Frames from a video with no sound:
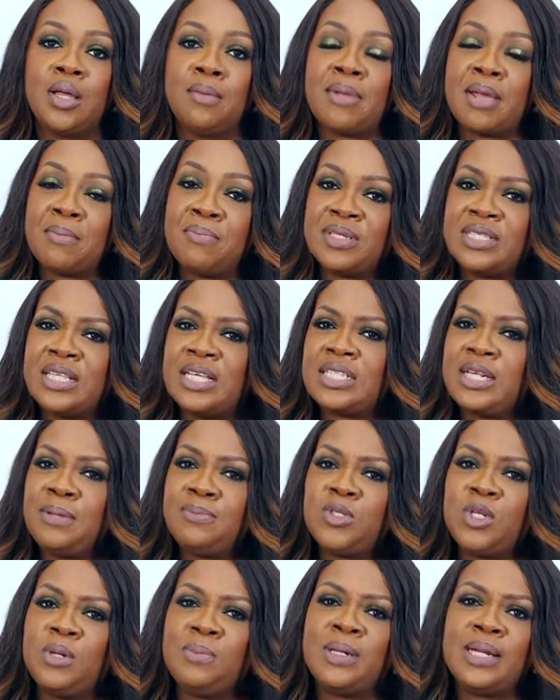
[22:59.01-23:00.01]
my business leap
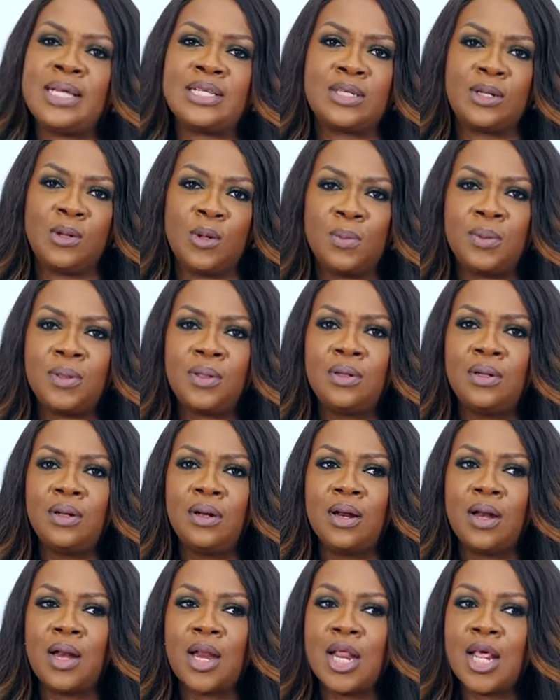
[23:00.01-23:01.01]
to limitless global
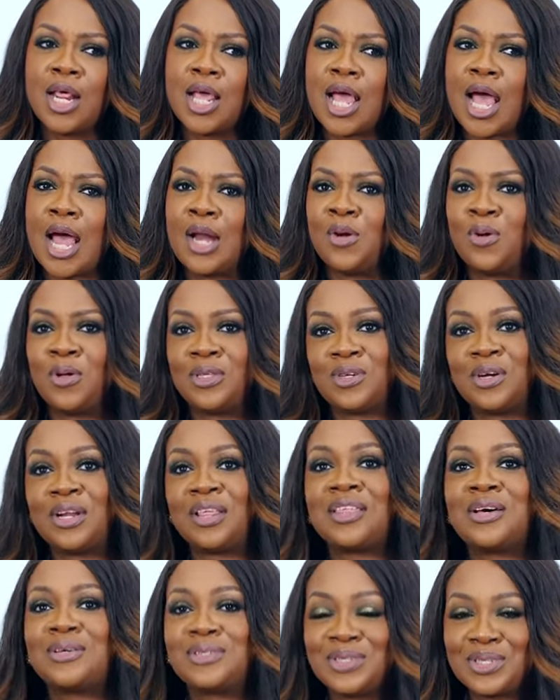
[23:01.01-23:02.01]
and not on a
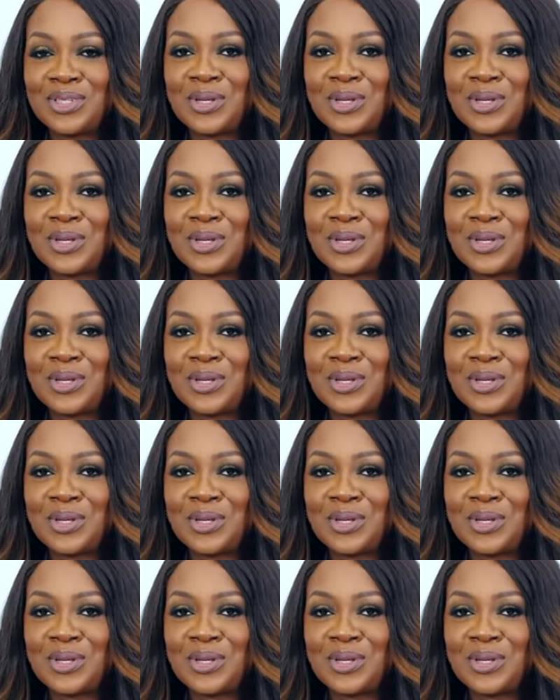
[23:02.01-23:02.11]
thousand